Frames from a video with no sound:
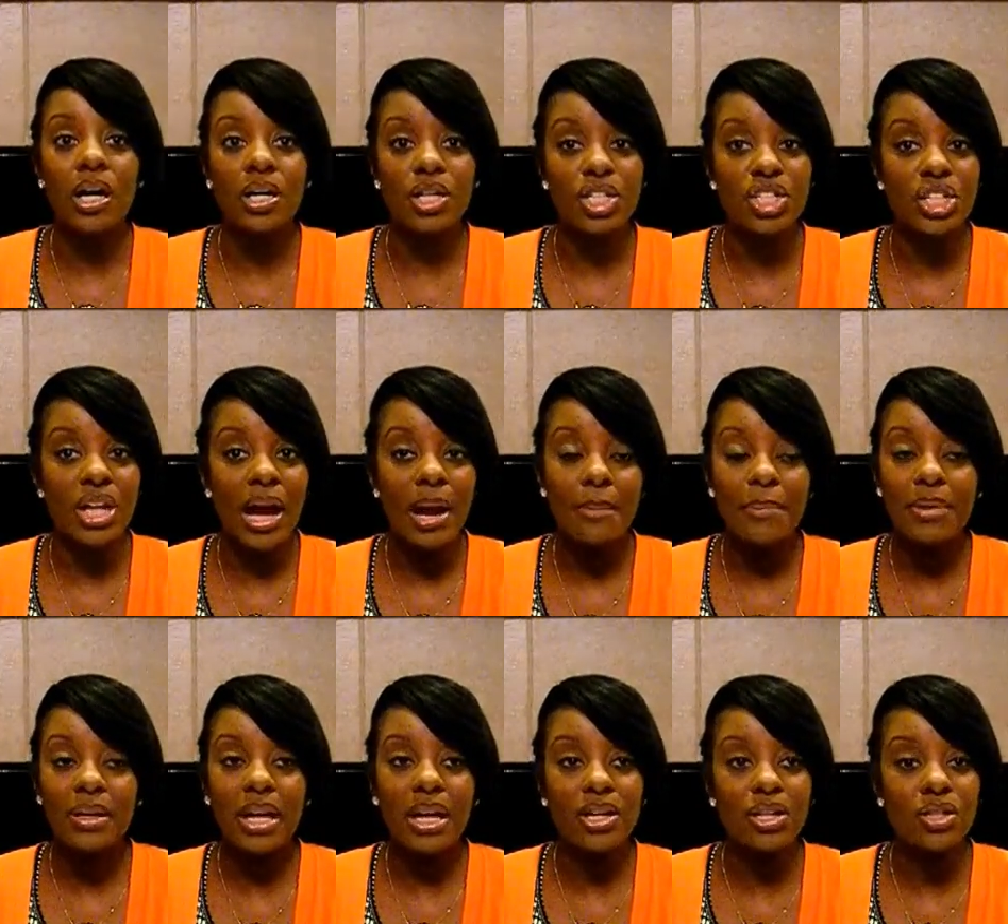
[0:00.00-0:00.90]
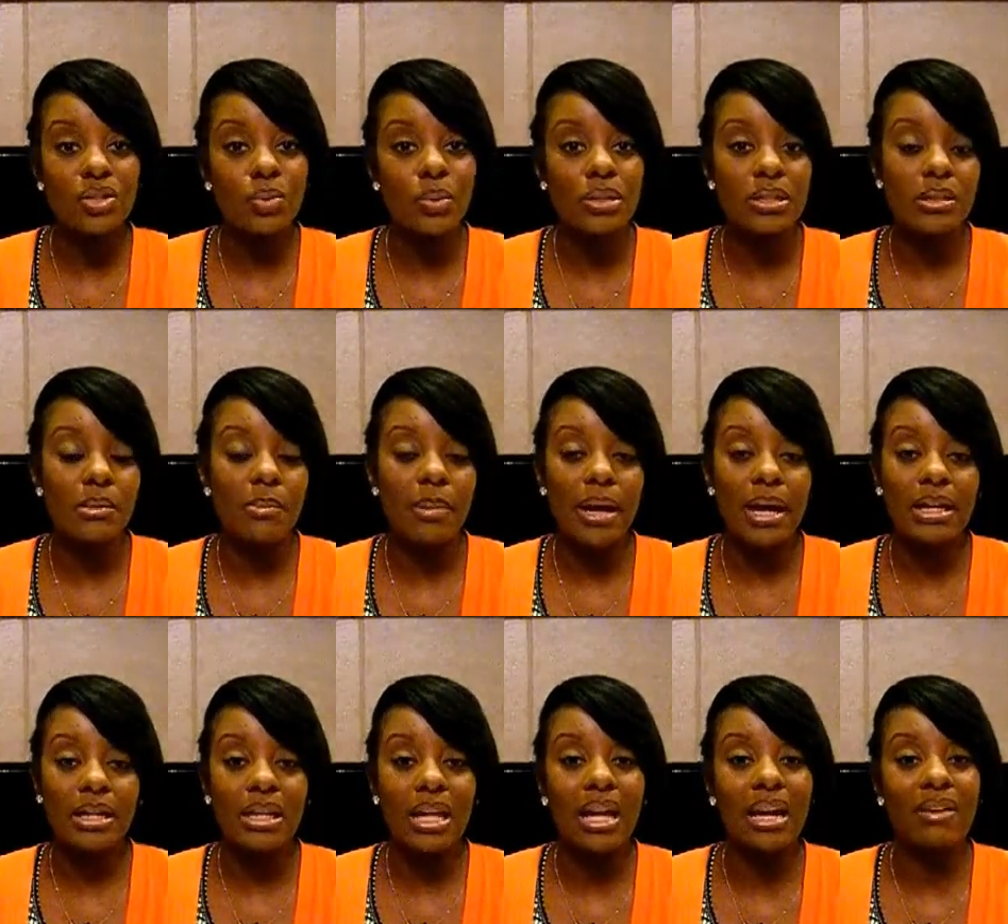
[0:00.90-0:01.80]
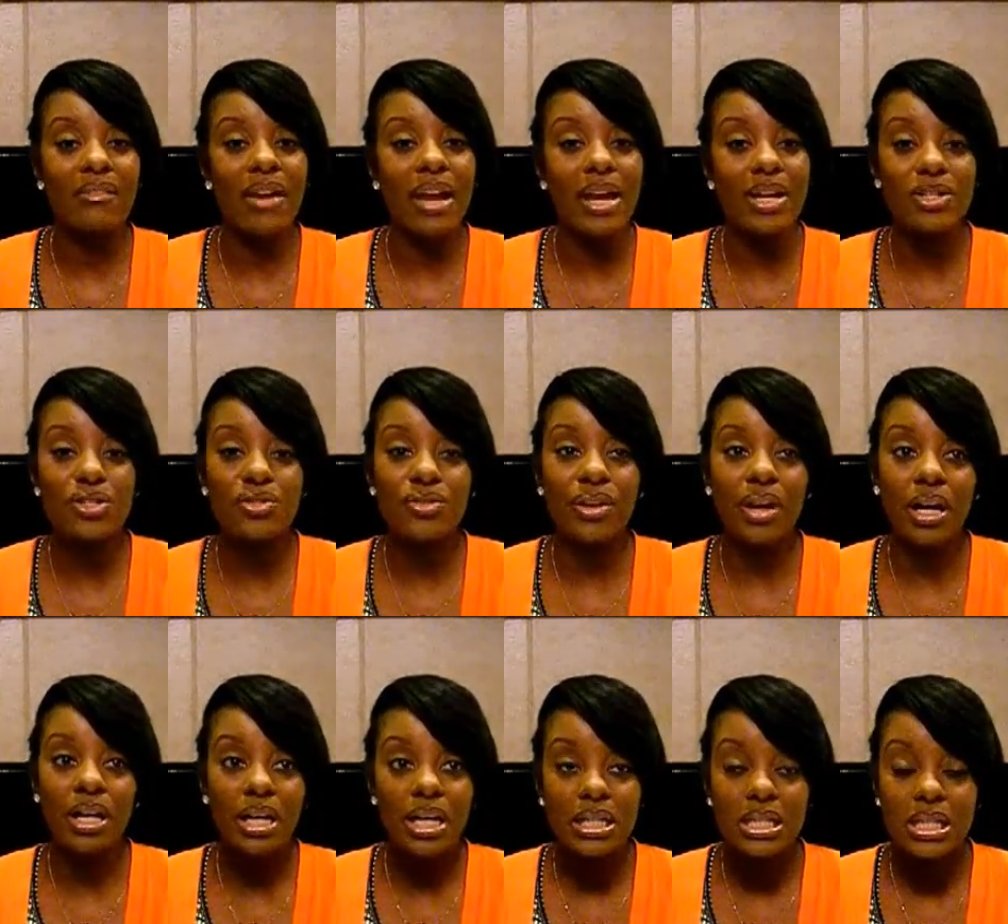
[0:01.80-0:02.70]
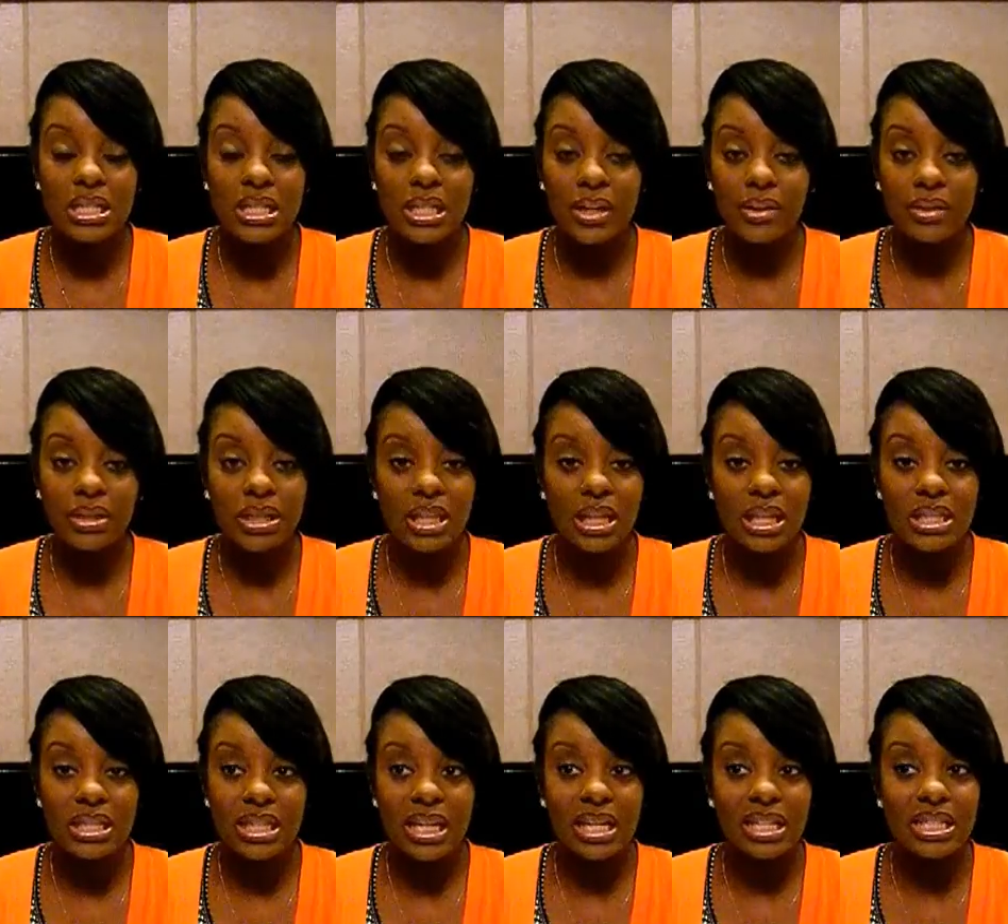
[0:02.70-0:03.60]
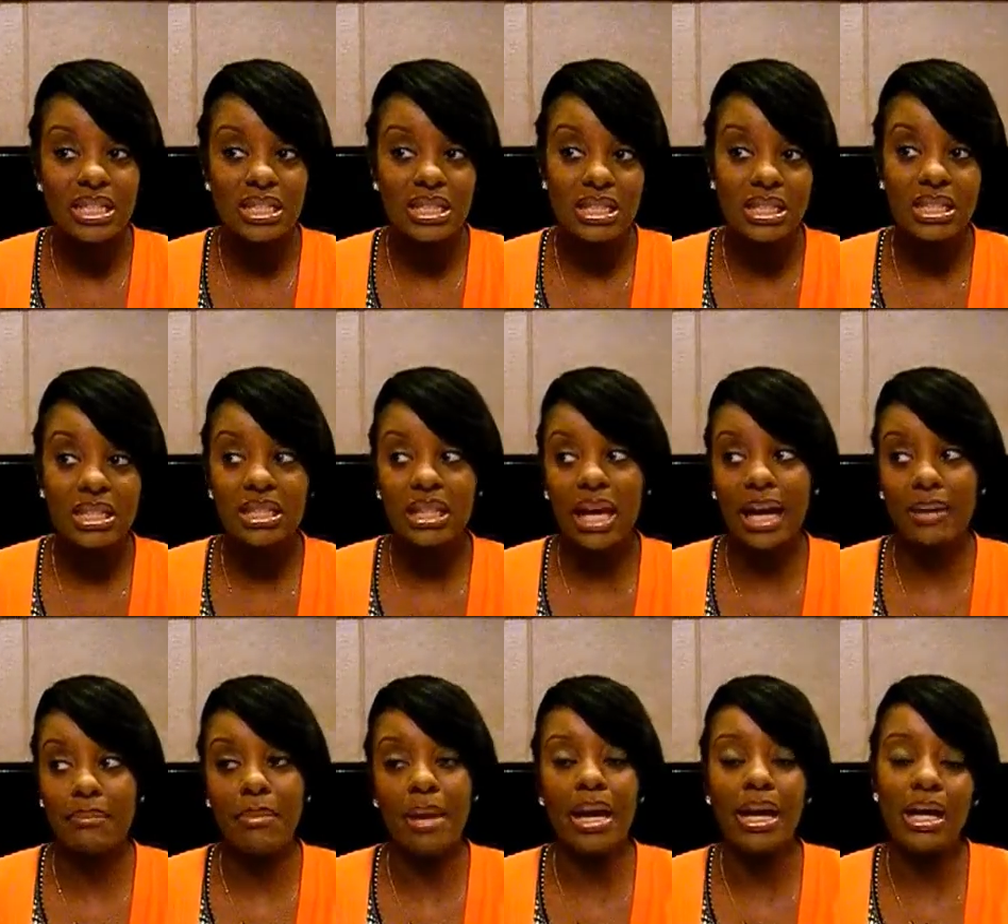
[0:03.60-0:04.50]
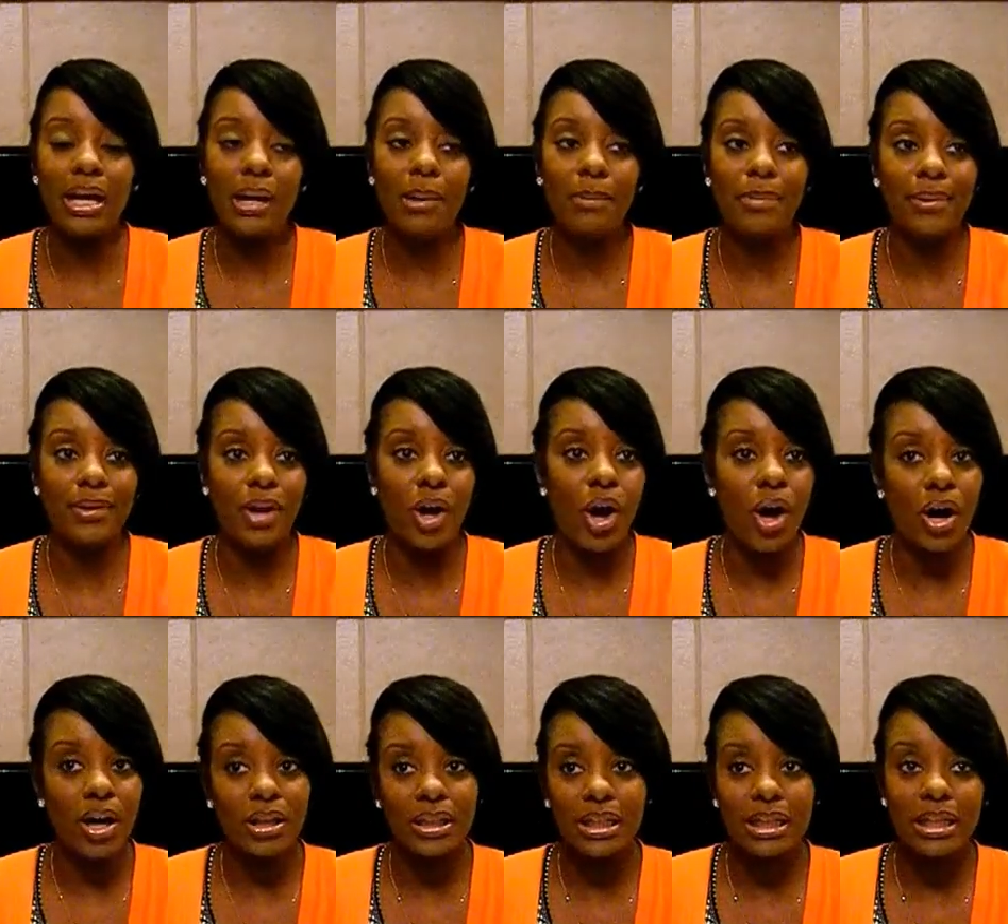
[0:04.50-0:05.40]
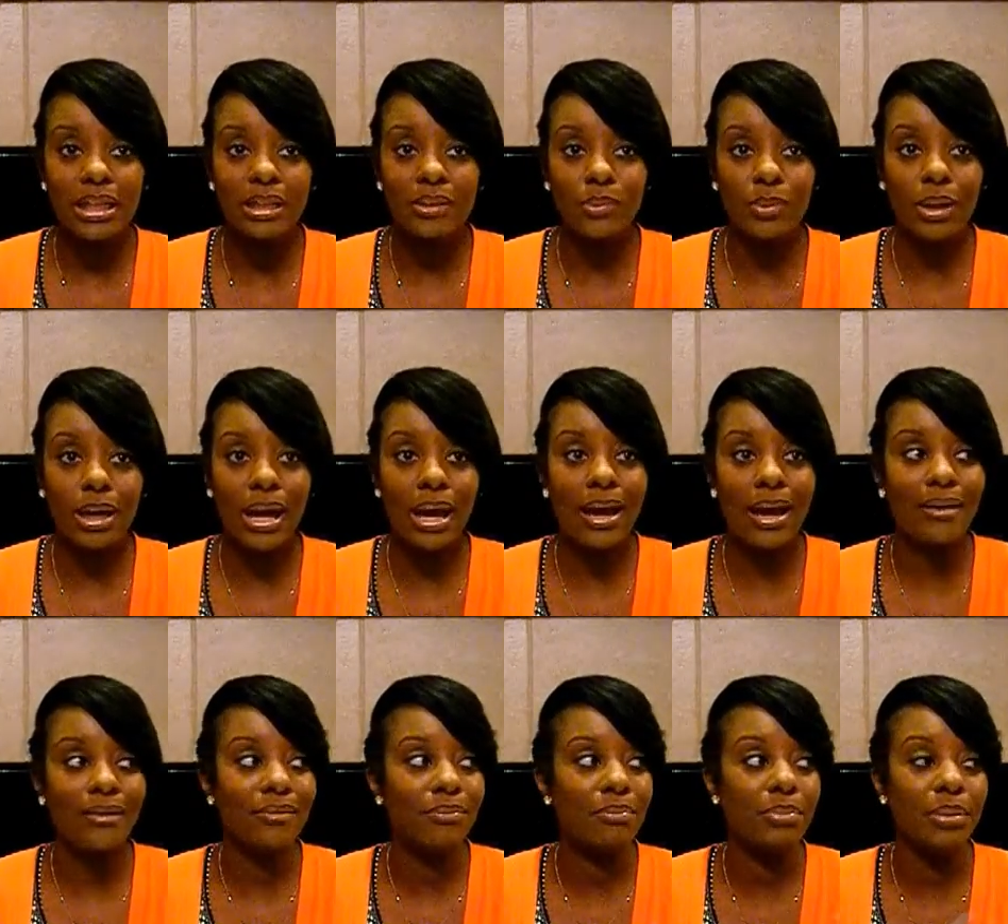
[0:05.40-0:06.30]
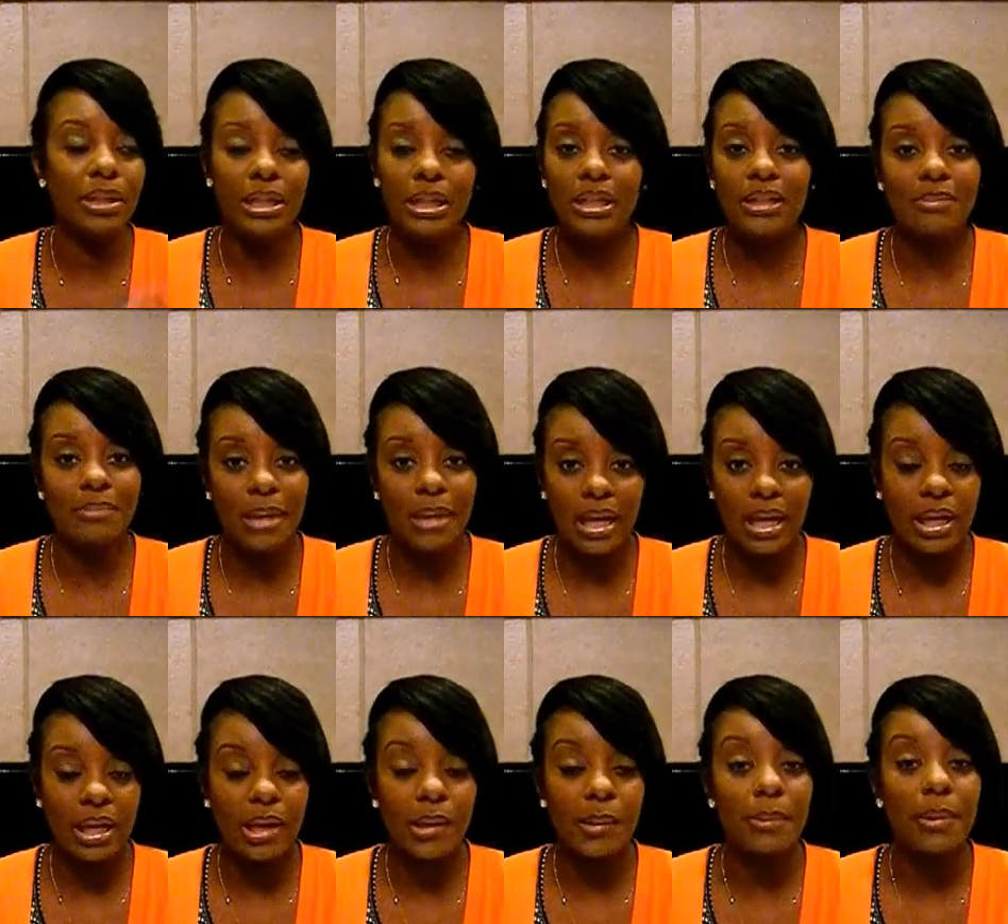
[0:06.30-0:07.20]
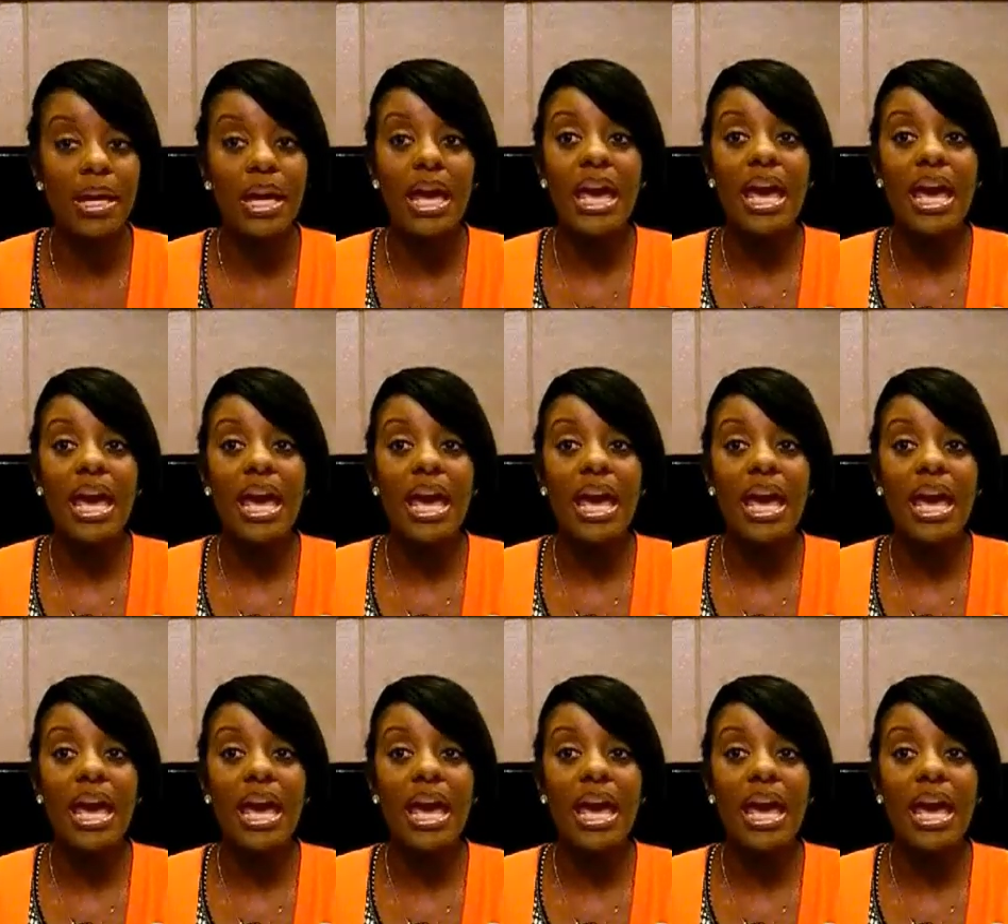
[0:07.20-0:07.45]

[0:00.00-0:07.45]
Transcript: Shopping, I just wasn't buying a lot of extra unnecessary things that I didn't need, like makeup and hauling when I have plenty of makeup.